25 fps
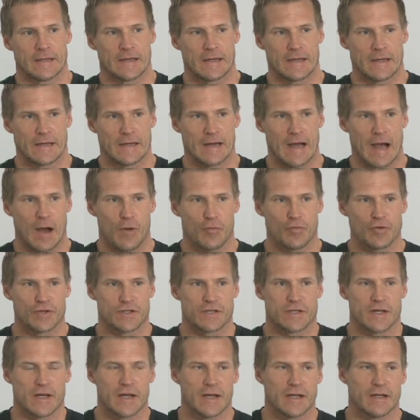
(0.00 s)
Uh, I would
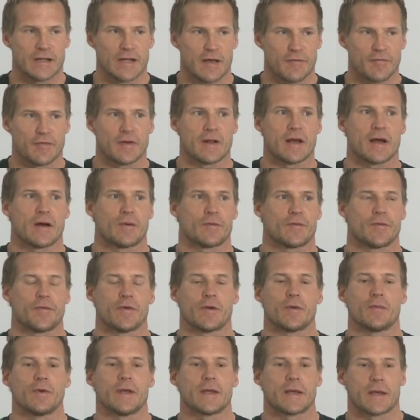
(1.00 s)
say definitely out
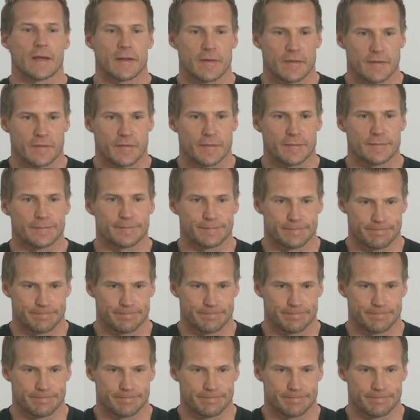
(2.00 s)
for the weekend.